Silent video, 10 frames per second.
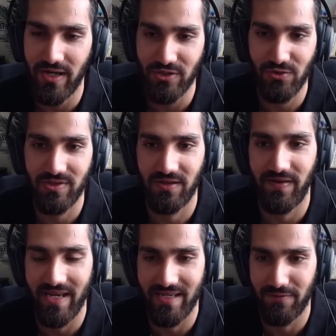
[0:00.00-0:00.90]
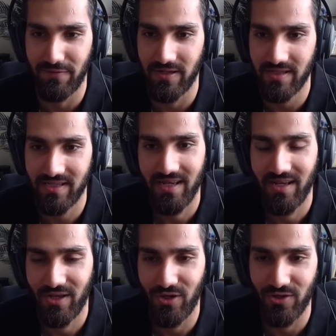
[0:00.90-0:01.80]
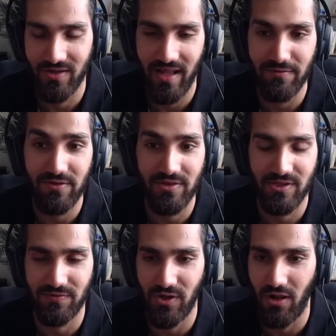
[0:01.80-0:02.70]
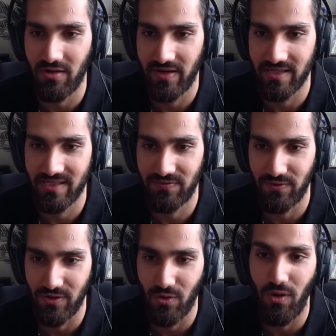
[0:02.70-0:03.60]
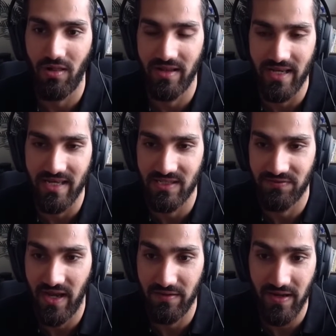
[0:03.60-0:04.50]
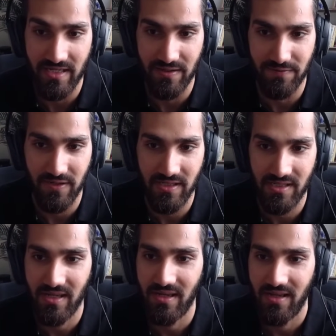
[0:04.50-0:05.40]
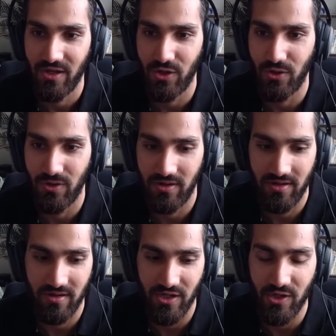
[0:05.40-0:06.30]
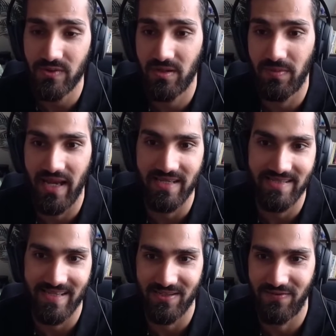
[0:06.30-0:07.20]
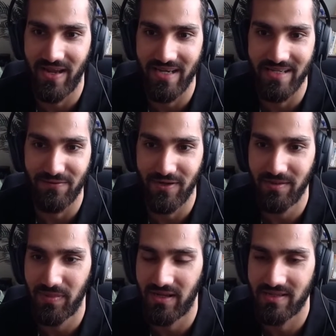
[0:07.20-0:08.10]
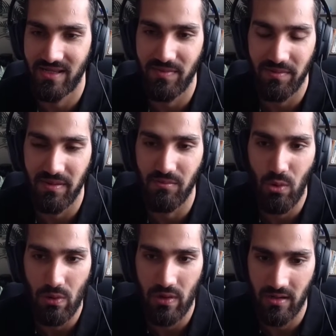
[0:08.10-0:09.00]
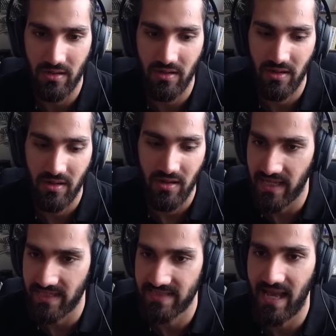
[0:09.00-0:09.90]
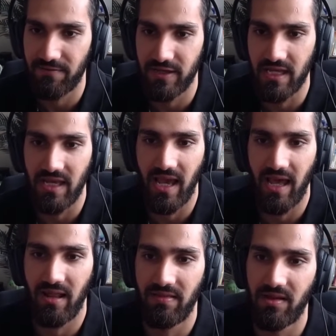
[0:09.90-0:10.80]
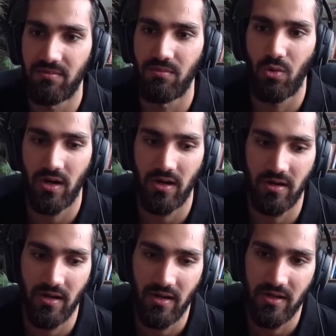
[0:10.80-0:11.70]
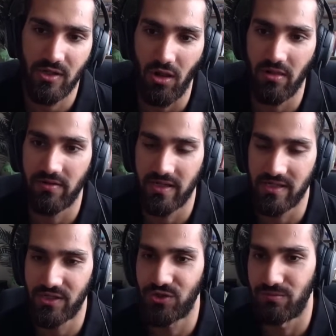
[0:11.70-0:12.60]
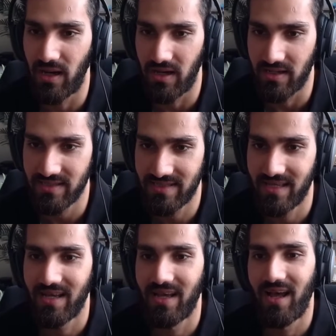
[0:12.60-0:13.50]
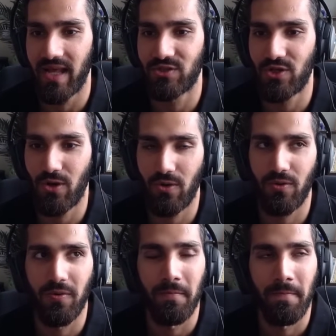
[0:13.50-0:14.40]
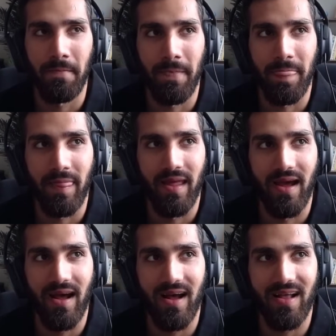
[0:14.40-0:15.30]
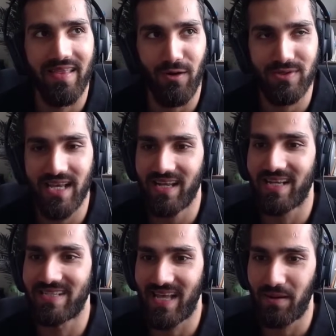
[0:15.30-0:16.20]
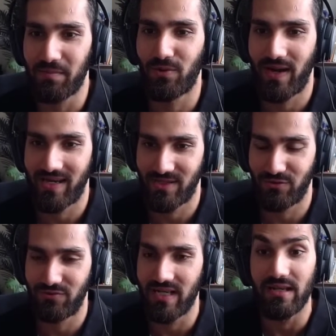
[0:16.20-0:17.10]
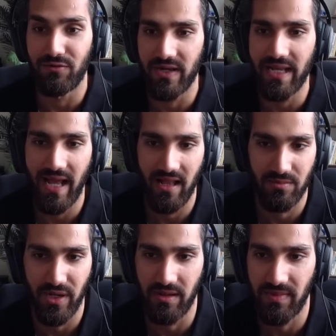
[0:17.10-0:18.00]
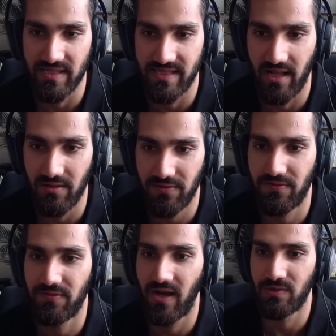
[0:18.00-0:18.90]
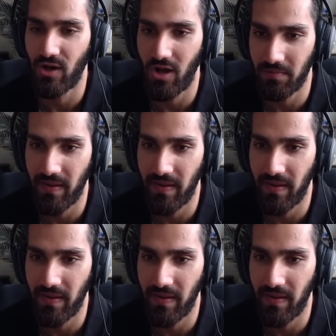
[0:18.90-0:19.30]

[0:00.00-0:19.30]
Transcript: thresholds are very different. Your levels of tolerance for quality is very, very different. Your user base is very different because they might be more tech savvy and they're more tolerant to bugs. And so that was like an example where I had to really recalibrate myself to not